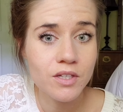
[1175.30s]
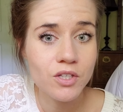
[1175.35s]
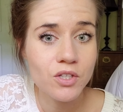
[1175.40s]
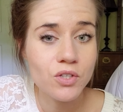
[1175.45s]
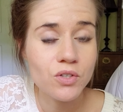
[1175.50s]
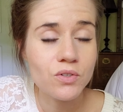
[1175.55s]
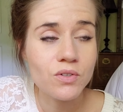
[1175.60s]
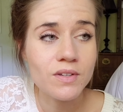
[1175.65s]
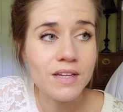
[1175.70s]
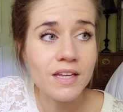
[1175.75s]

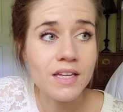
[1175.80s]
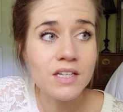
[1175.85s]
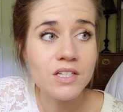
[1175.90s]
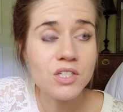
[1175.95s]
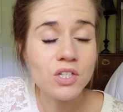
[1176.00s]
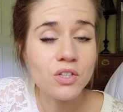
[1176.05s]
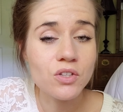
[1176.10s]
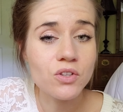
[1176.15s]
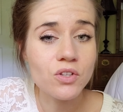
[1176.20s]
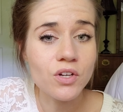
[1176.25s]
You need
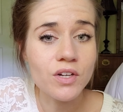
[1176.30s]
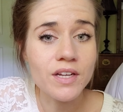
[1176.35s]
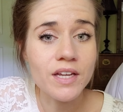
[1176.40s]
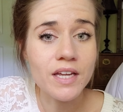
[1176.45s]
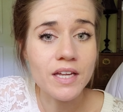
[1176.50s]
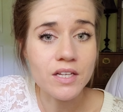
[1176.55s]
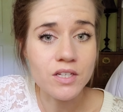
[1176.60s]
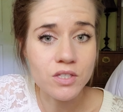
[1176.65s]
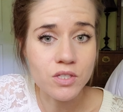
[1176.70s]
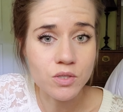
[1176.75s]
to look
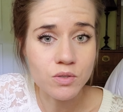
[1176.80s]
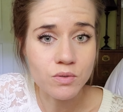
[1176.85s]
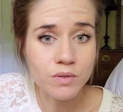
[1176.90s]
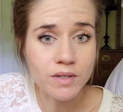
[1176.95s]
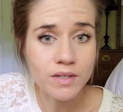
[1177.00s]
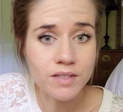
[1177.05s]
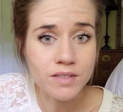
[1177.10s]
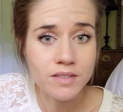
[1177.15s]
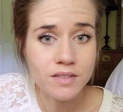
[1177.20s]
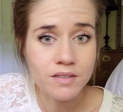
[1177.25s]
into
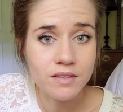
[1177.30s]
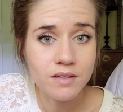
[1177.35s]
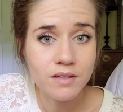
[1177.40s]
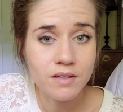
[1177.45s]
it,